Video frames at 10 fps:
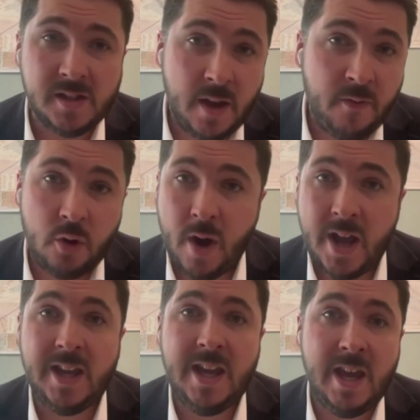7
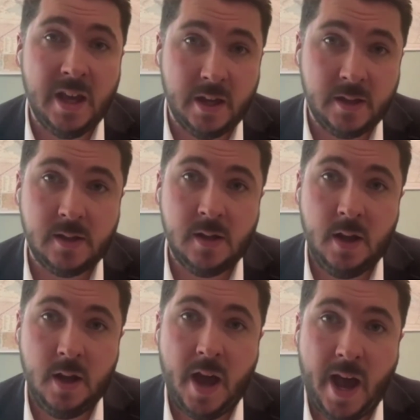or 8 years
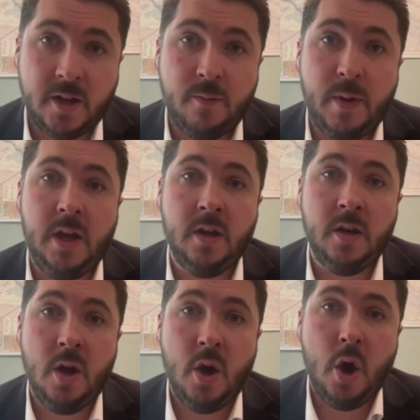had
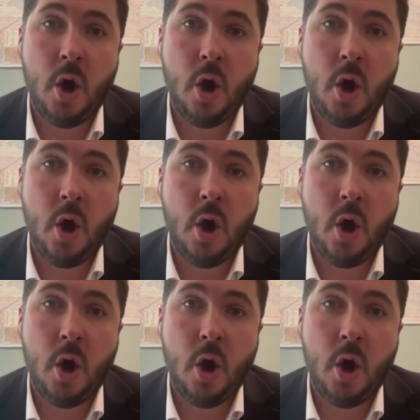been